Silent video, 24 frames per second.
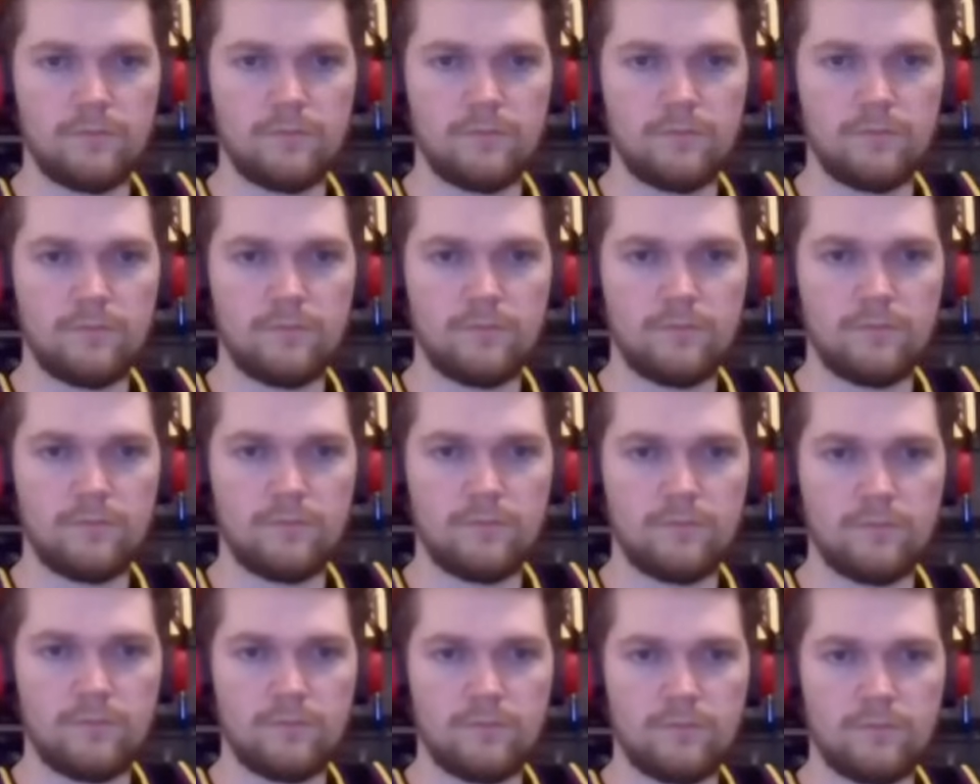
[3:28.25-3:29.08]

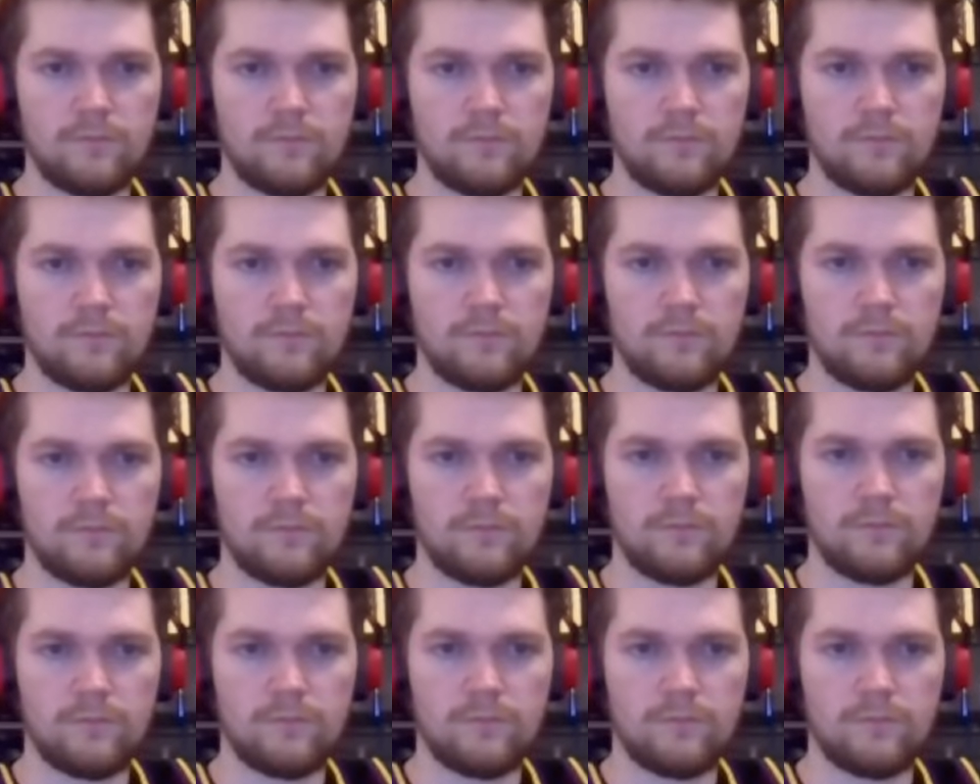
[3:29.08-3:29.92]

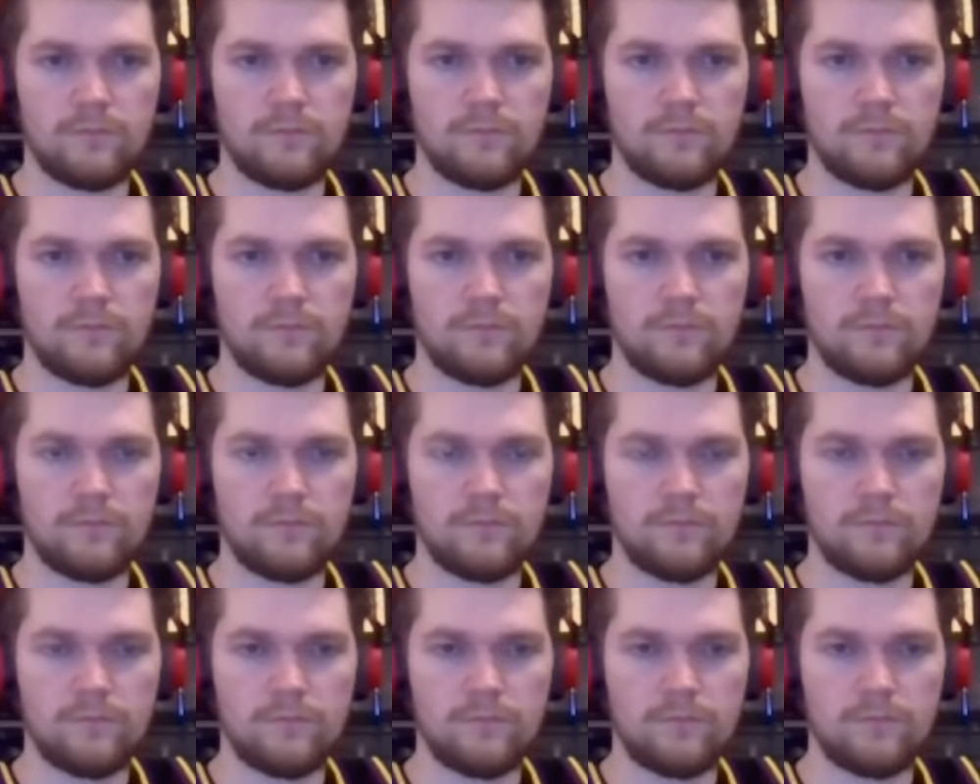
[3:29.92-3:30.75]

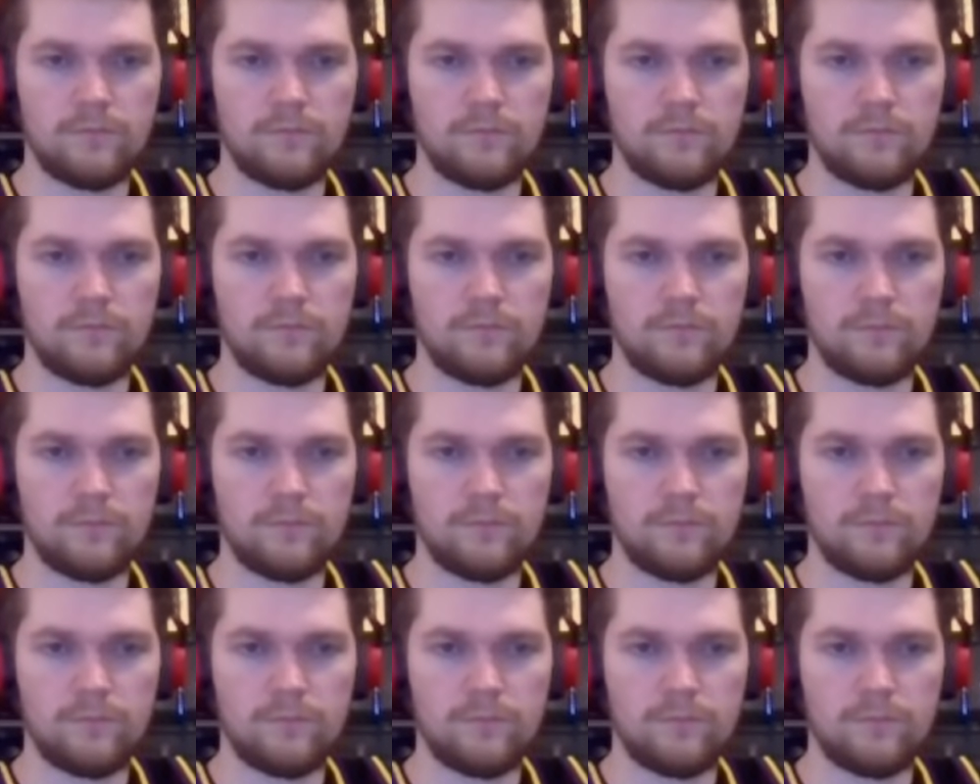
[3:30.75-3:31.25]
The person shown says nothing.